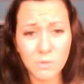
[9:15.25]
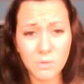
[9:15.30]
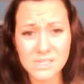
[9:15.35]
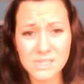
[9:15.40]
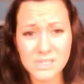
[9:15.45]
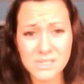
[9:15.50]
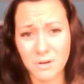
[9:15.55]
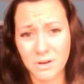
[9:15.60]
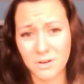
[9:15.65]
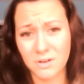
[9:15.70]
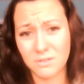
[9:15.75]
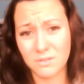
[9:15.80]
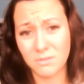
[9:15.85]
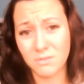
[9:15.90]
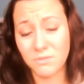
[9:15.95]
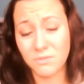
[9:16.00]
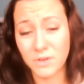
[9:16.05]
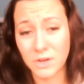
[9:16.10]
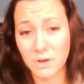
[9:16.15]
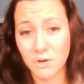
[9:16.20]
want to stick around
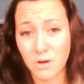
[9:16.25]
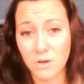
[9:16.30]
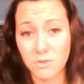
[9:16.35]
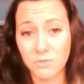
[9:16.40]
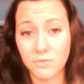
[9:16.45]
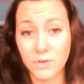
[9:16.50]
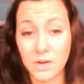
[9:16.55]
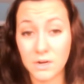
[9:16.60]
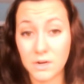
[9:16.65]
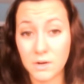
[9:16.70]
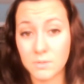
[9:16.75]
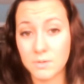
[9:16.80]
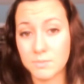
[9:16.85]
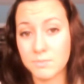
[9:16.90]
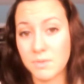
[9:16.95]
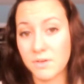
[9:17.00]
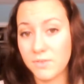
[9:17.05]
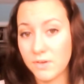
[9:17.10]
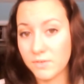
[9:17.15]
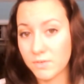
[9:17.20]
and find out
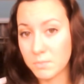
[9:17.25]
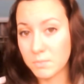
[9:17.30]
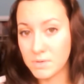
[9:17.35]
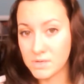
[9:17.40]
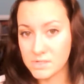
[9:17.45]
what my favorite